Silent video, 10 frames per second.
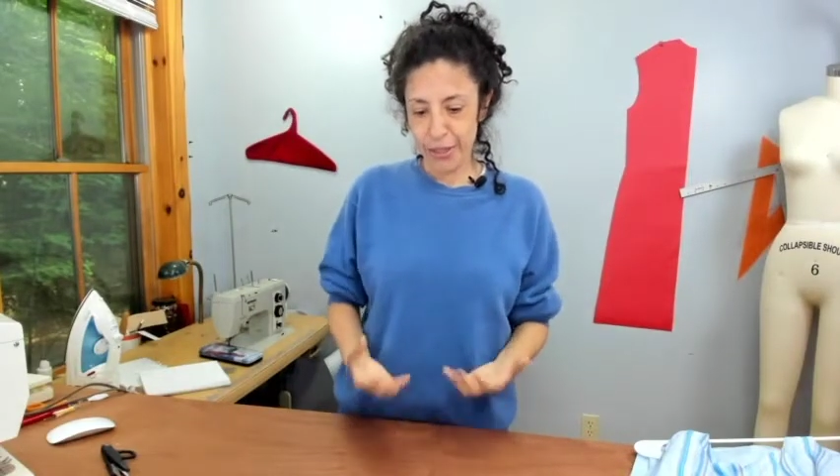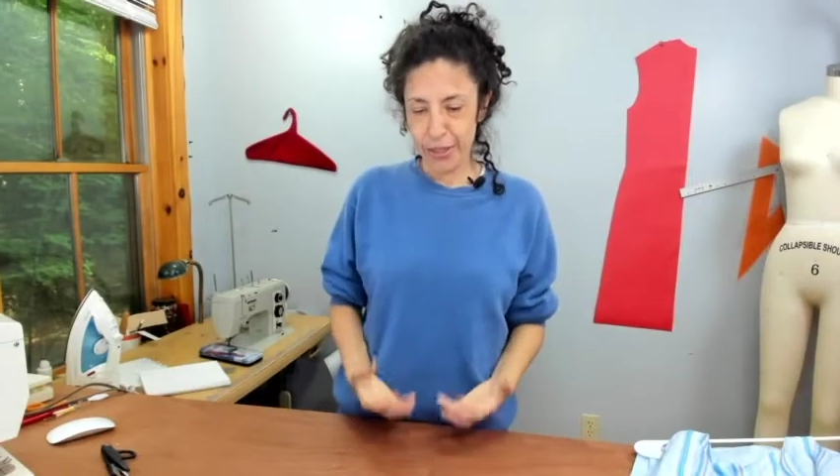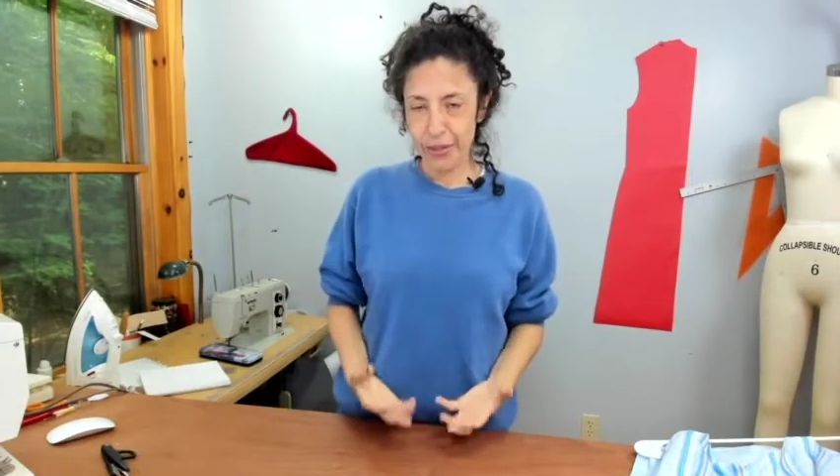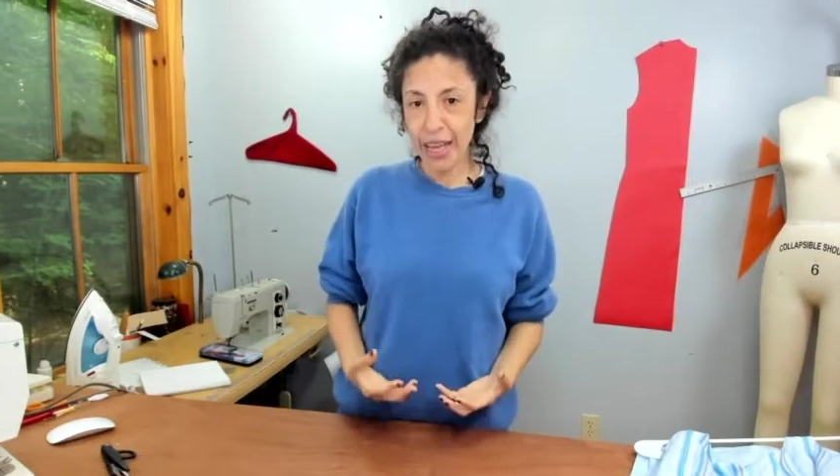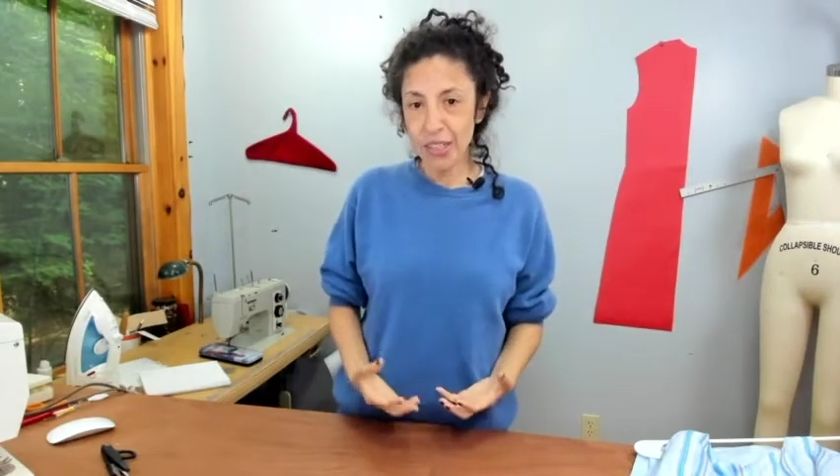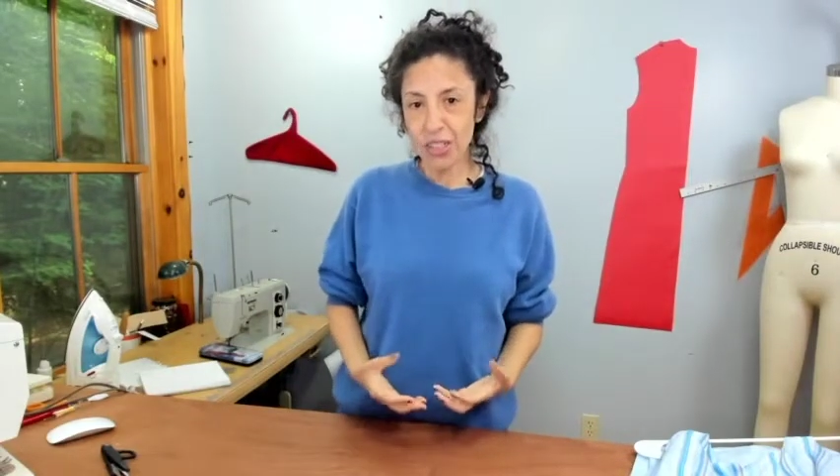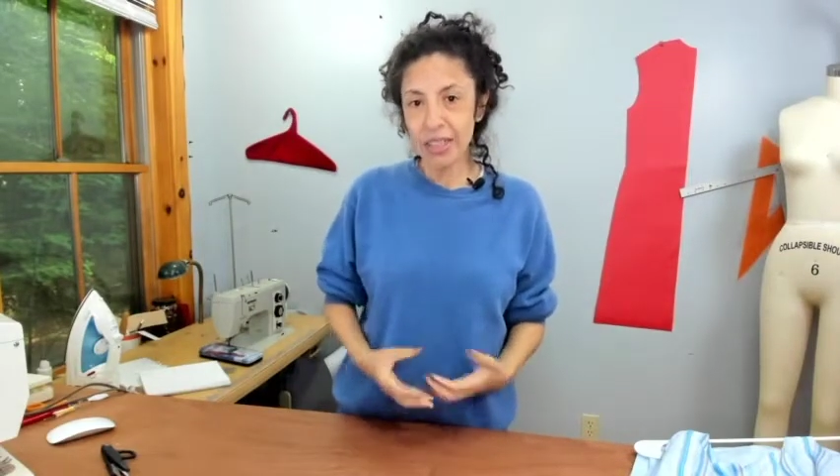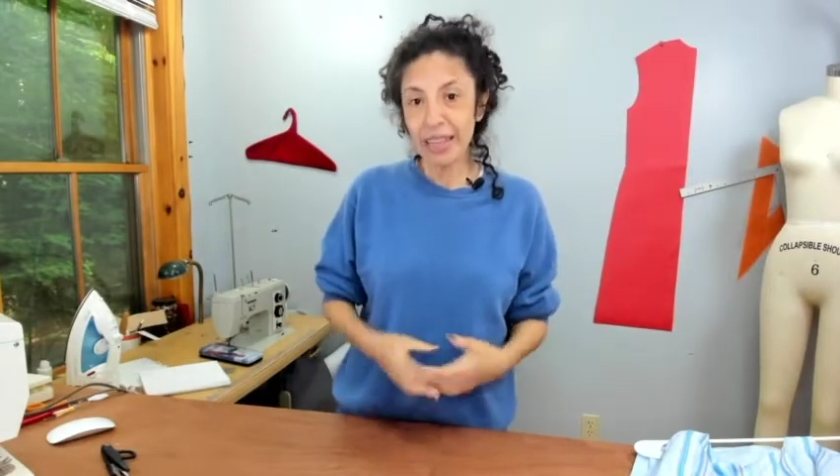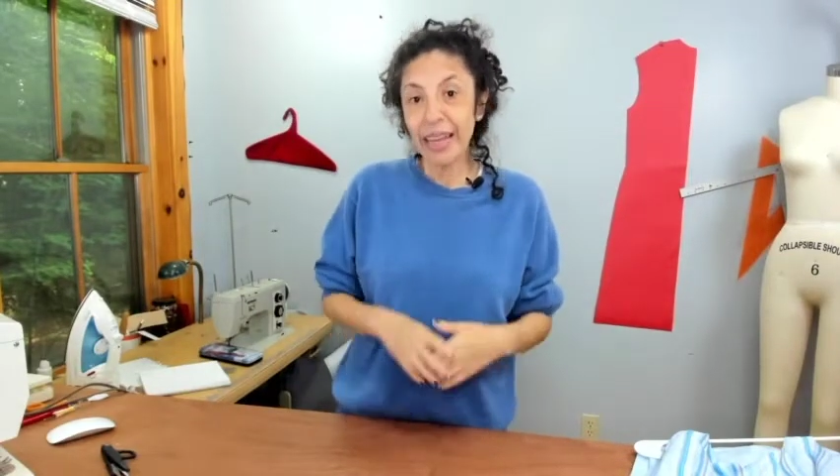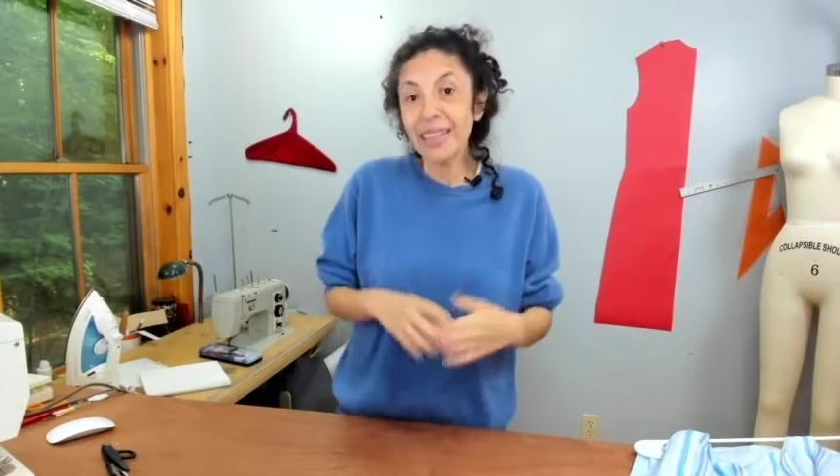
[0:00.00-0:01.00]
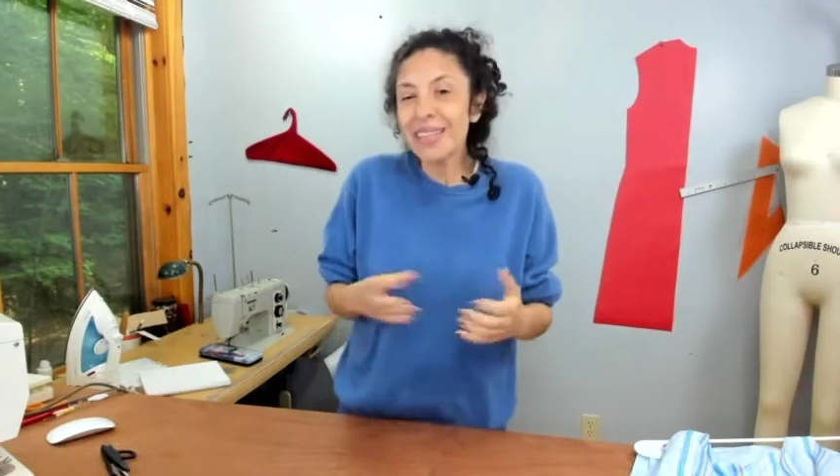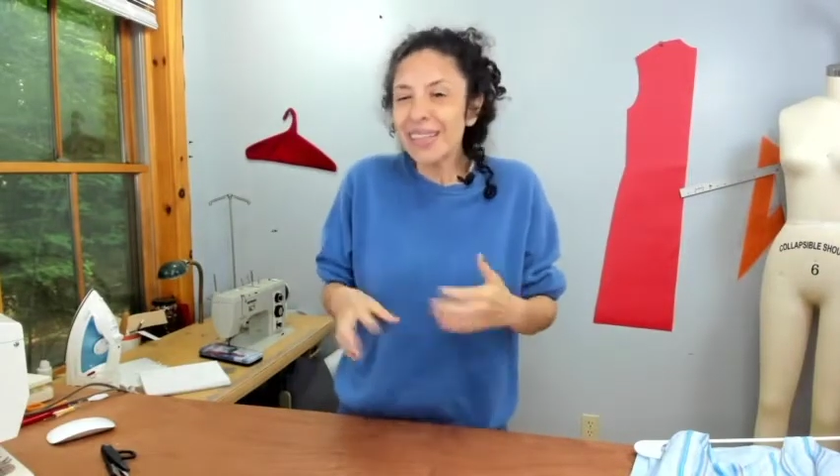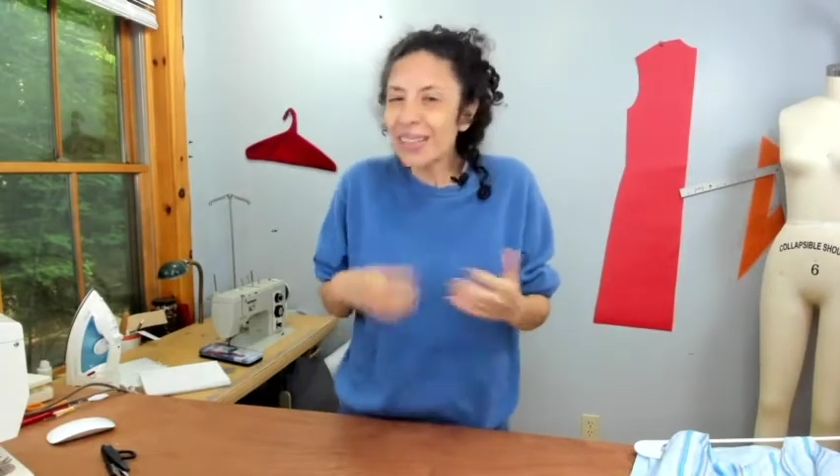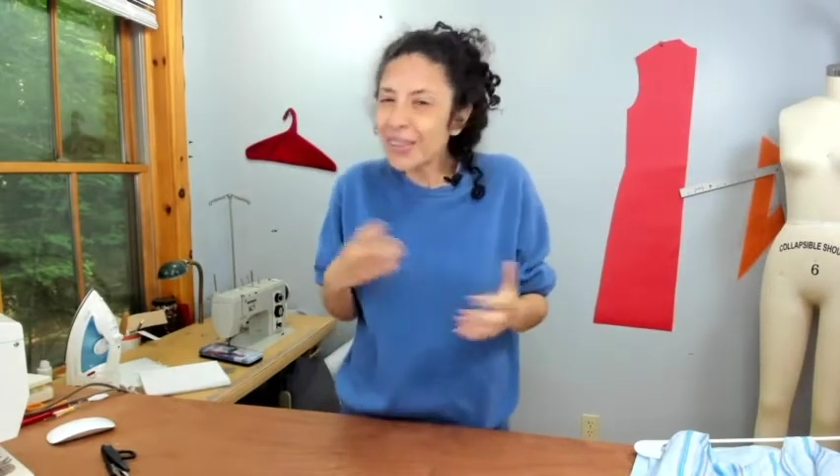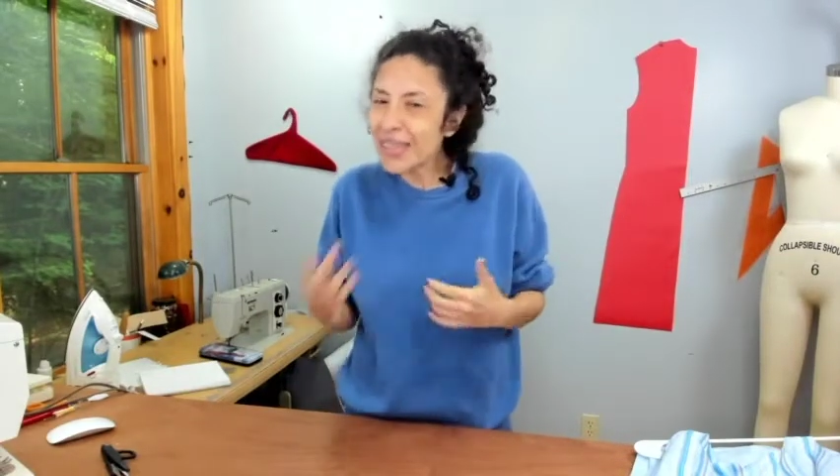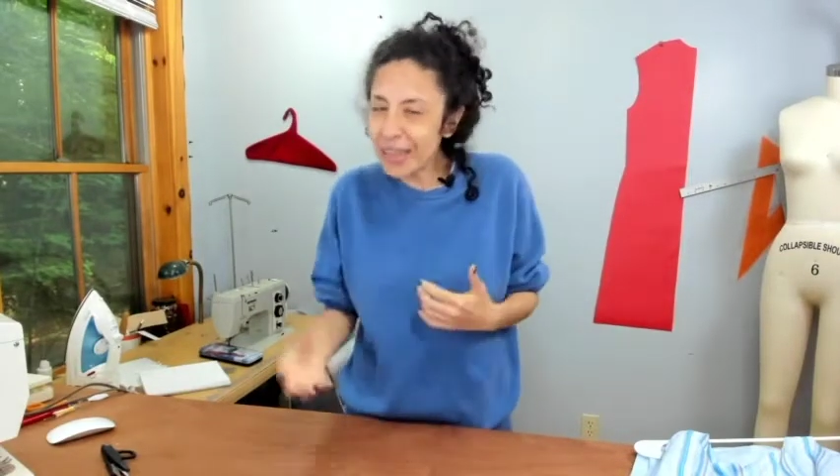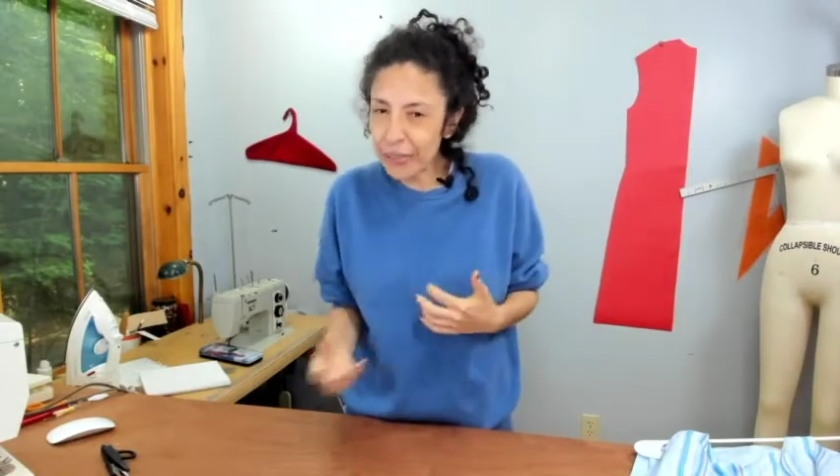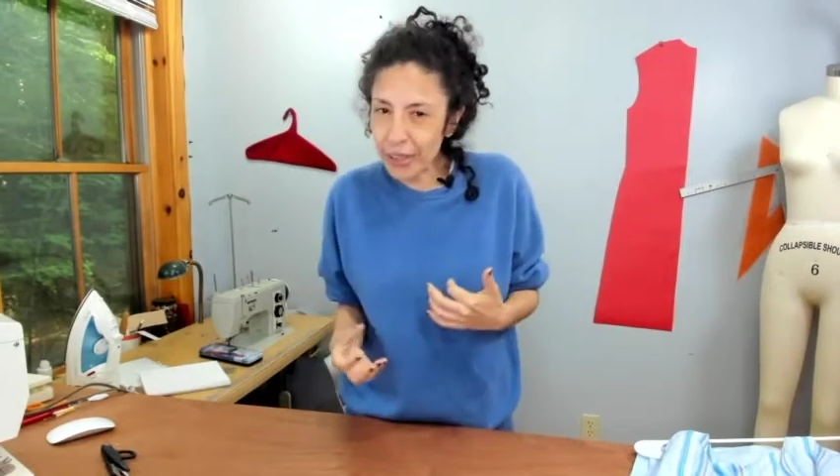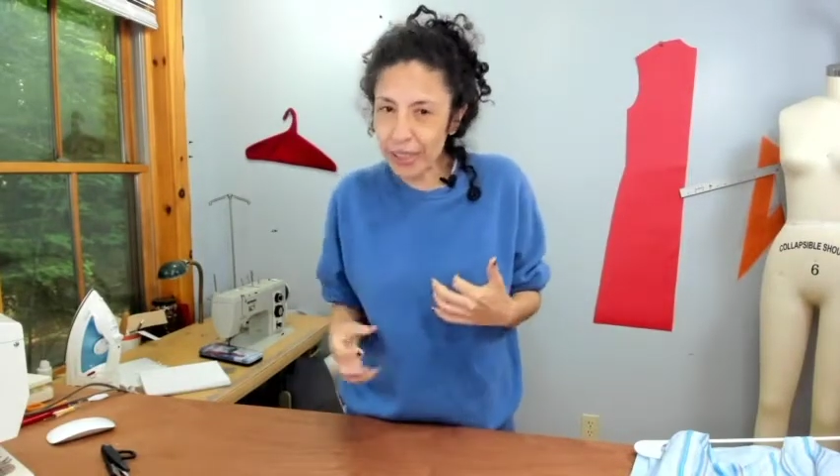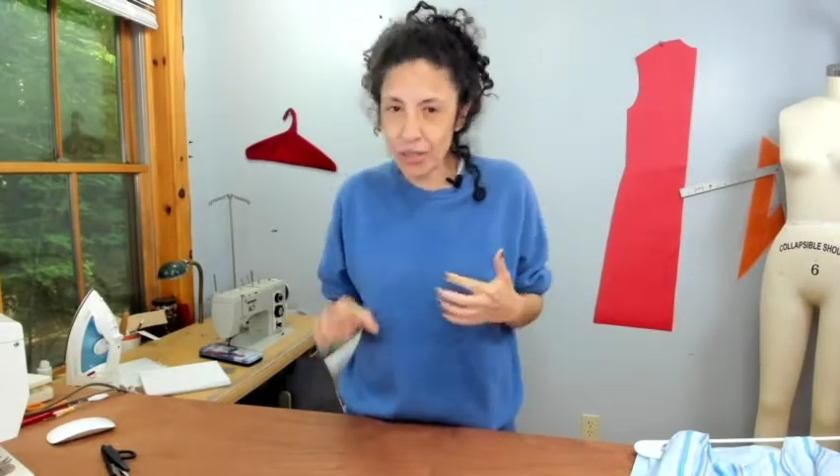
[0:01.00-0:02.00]
creation that is a little
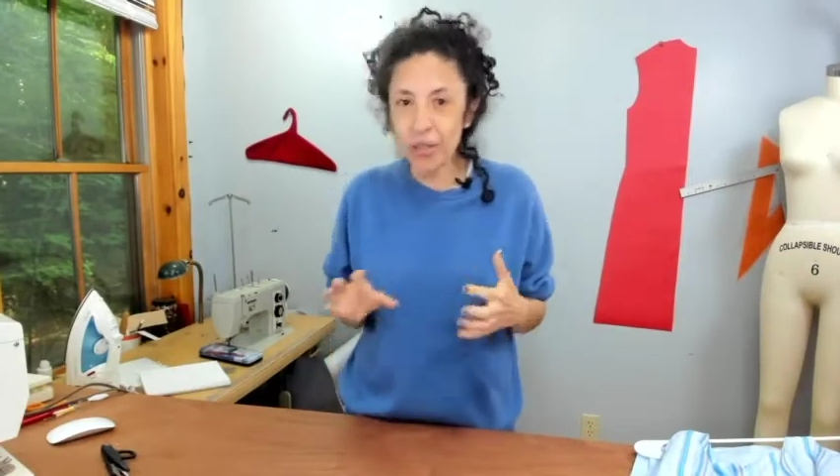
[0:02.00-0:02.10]
different.